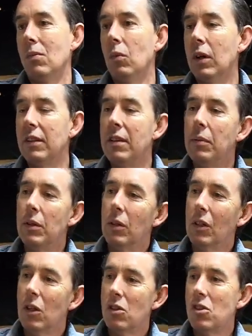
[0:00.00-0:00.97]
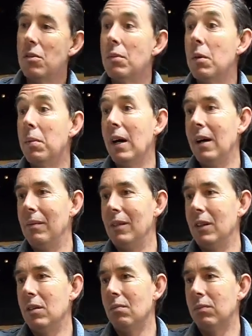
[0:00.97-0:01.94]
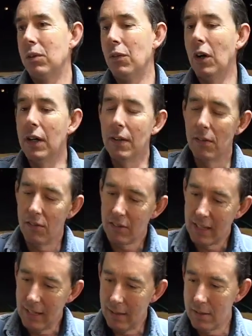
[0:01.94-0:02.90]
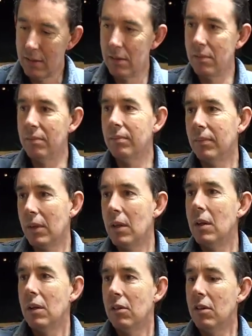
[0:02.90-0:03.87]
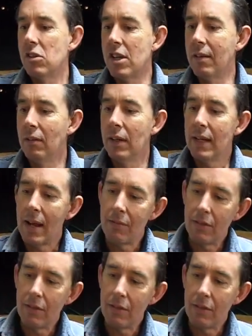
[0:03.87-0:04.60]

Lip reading: worked in with the costume department, provided the skeleton. So generally